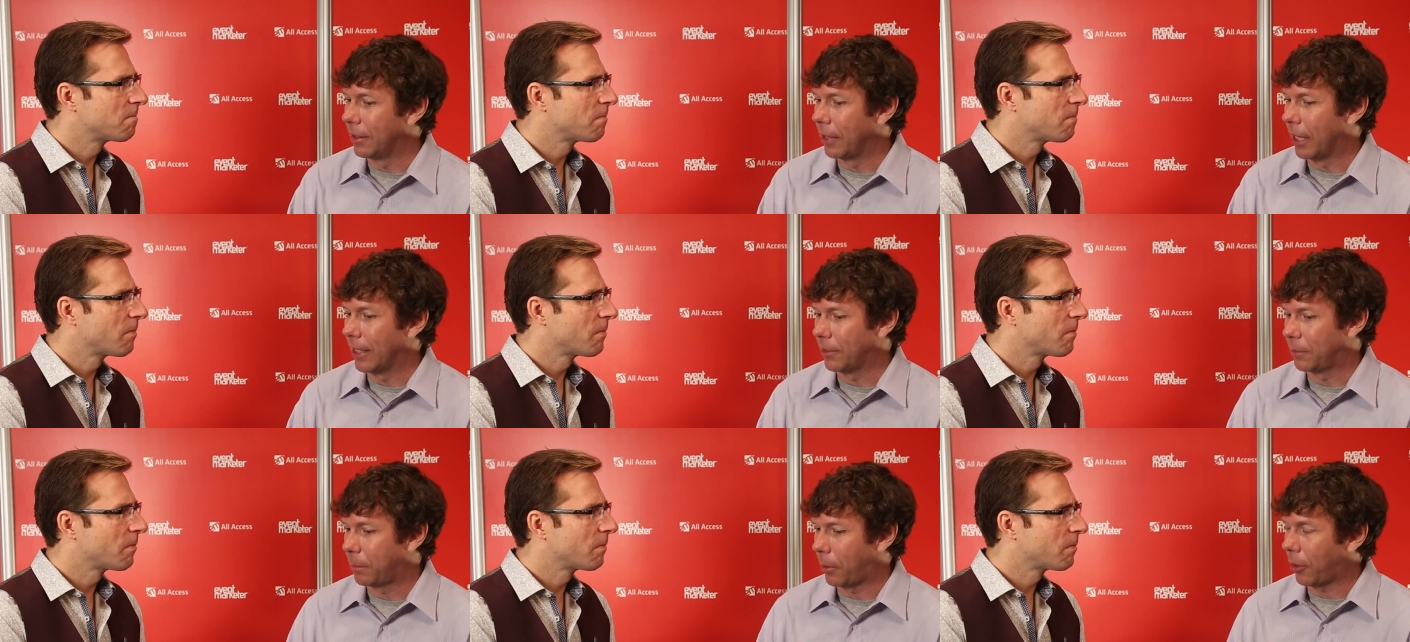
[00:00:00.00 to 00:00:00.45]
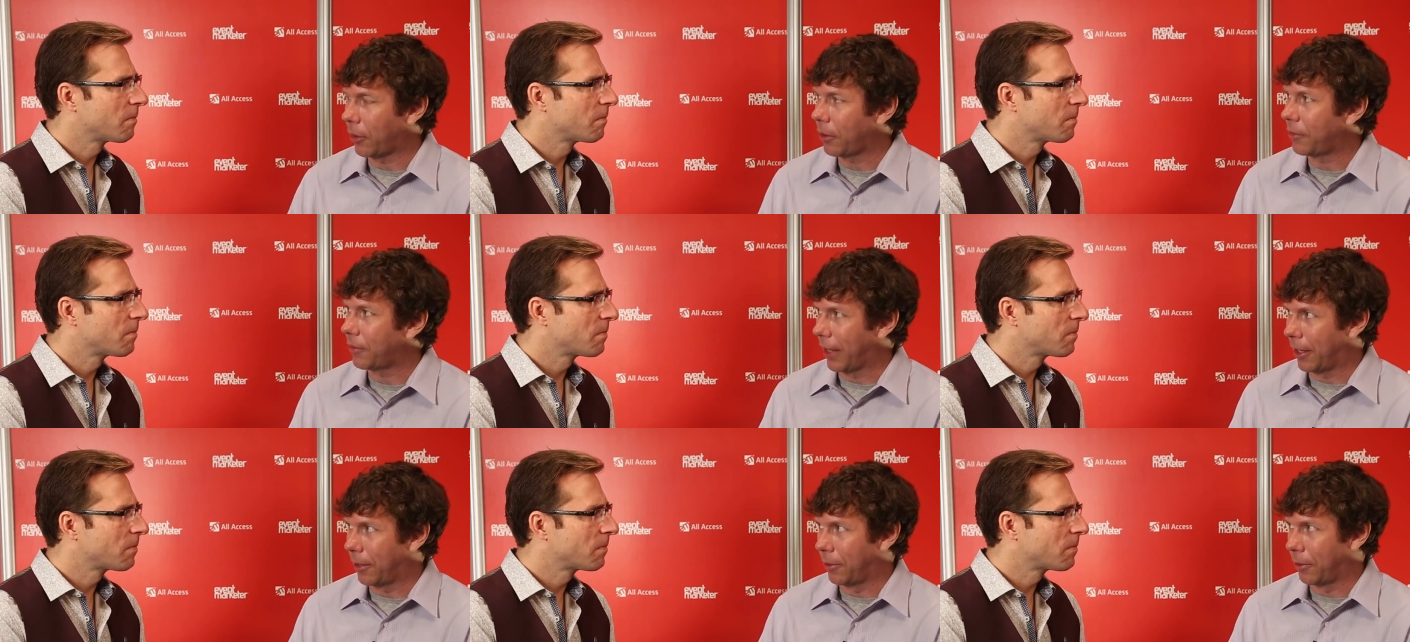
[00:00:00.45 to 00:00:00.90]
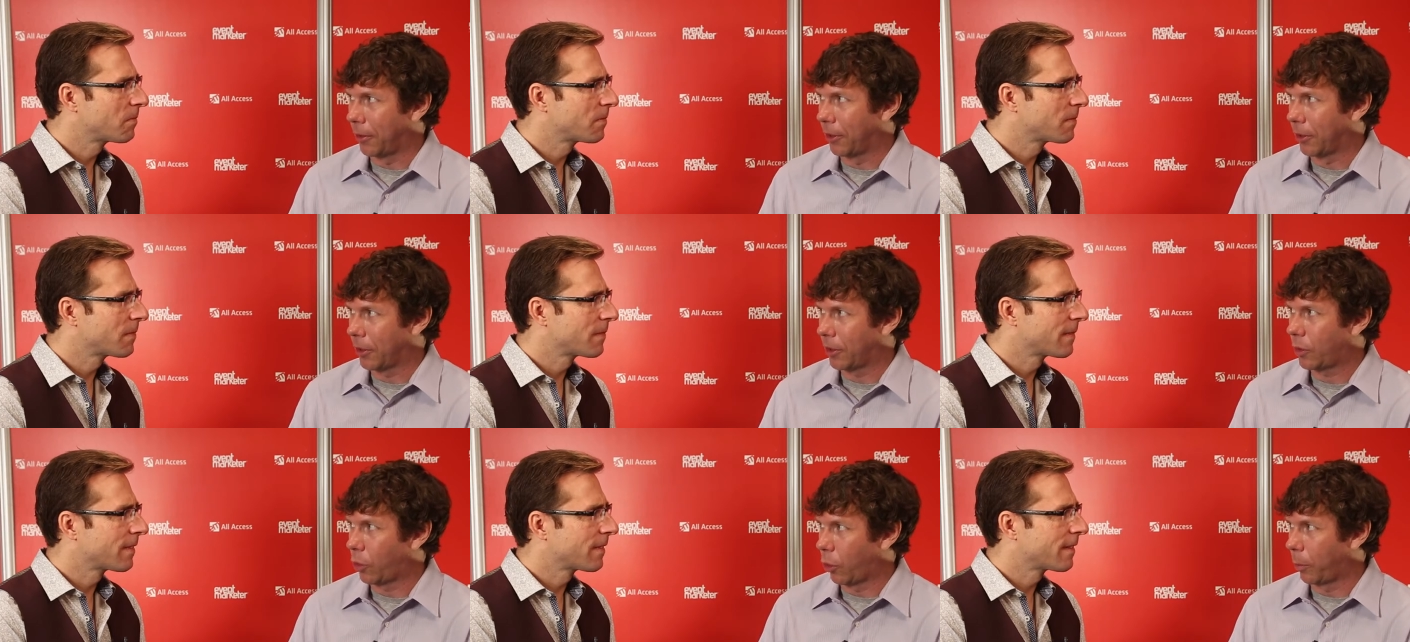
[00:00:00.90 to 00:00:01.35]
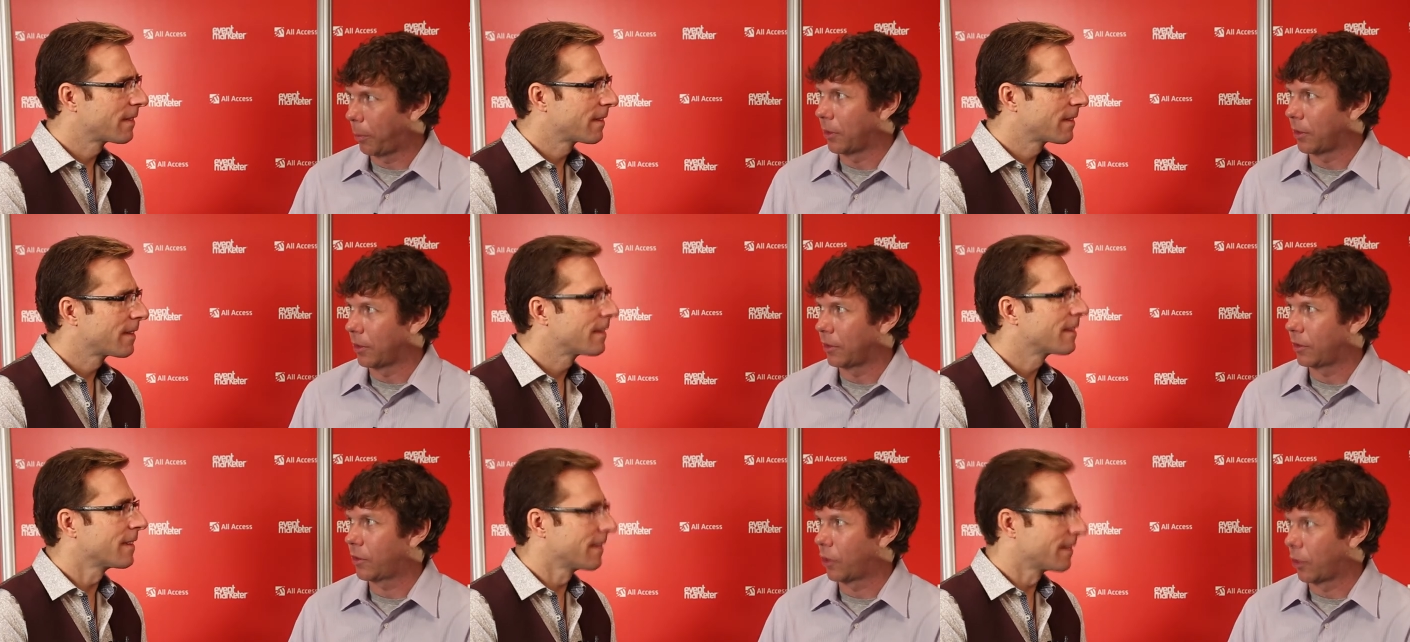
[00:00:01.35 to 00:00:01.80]
Speaker 1: as part of our
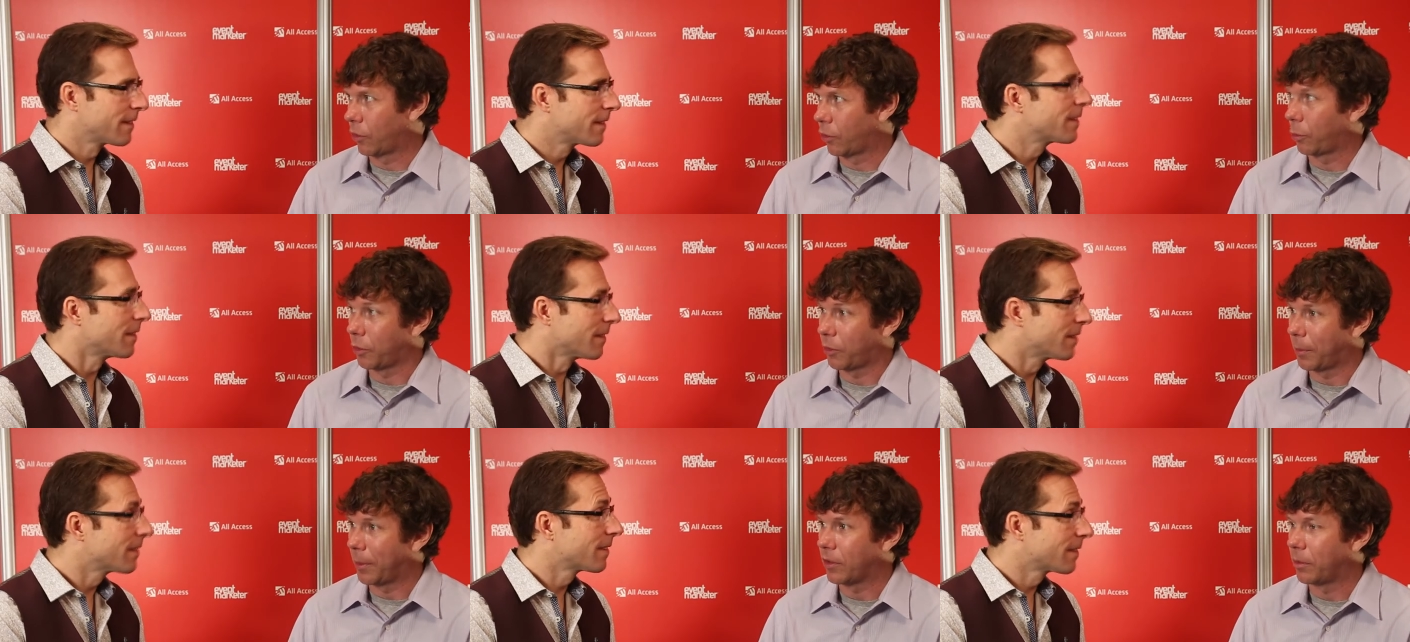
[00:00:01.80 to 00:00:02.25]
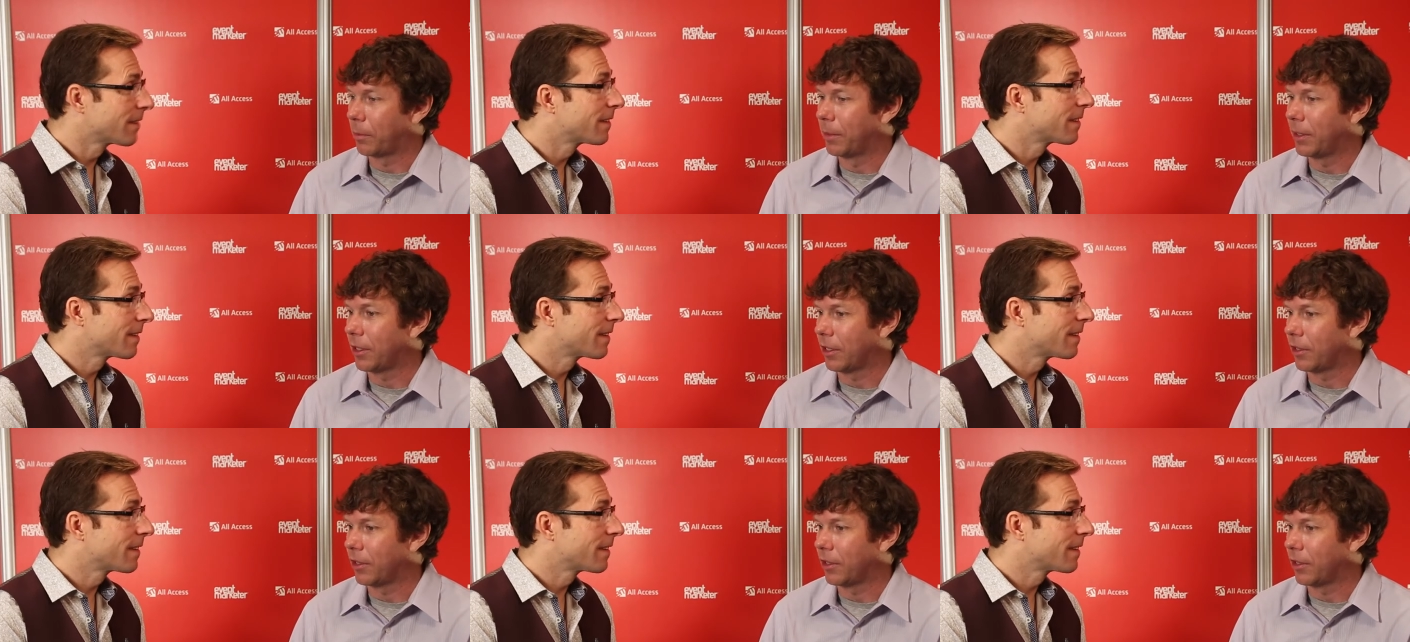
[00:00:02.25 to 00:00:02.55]
corporate social responsibility